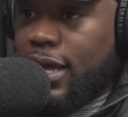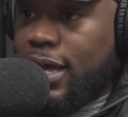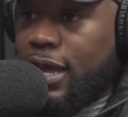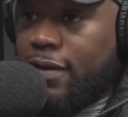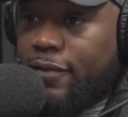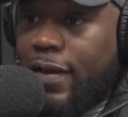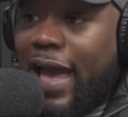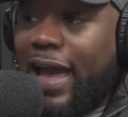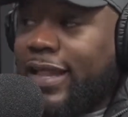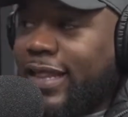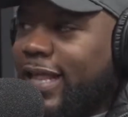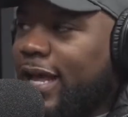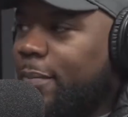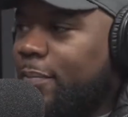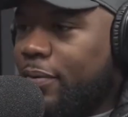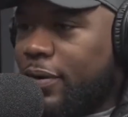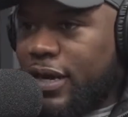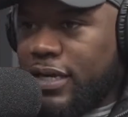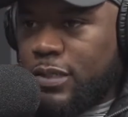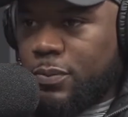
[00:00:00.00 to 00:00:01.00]
If at that
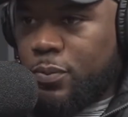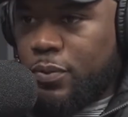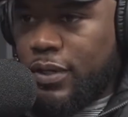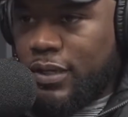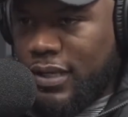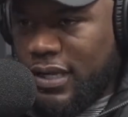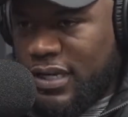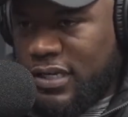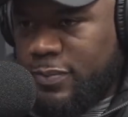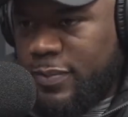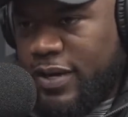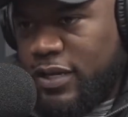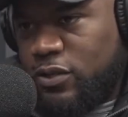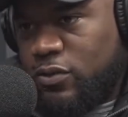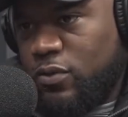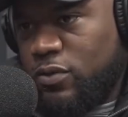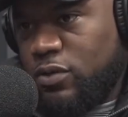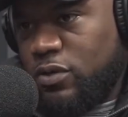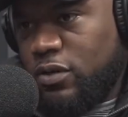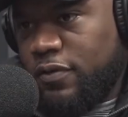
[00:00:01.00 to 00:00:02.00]
price point, they expect those
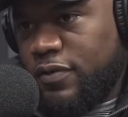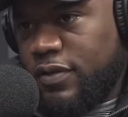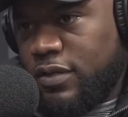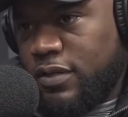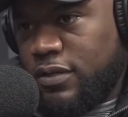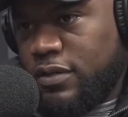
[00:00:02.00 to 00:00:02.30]
services.